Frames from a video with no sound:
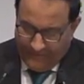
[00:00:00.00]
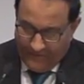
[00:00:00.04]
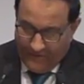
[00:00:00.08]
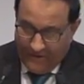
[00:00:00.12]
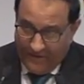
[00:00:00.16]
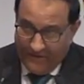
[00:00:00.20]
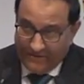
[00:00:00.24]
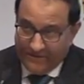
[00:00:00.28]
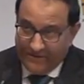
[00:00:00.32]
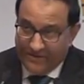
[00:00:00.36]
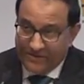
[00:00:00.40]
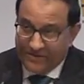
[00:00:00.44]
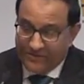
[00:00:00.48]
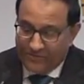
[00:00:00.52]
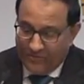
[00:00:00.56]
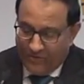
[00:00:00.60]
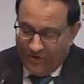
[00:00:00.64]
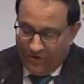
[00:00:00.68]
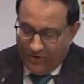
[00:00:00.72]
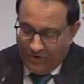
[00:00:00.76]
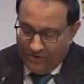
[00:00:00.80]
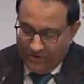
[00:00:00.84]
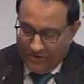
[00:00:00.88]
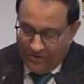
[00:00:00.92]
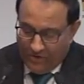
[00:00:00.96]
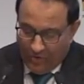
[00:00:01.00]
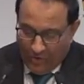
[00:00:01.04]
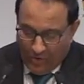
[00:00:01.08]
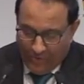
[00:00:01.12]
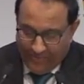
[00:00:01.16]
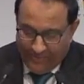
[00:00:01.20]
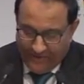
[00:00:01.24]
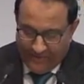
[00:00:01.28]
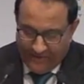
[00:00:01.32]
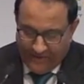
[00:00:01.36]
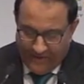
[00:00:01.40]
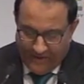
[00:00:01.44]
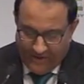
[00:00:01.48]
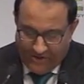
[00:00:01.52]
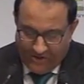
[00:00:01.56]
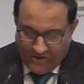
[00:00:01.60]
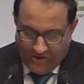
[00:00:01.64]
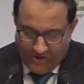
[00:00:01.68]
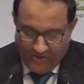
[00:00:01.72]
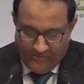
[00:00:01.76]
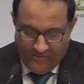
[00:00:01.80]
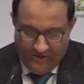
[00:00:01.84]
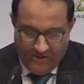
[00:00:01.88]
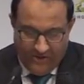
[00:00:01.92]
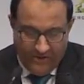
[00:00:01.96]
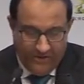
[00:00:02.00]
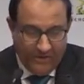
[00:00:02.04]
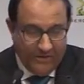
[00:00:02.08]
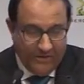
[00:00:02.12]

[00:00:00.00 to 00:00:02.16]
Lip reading: as a small, open economy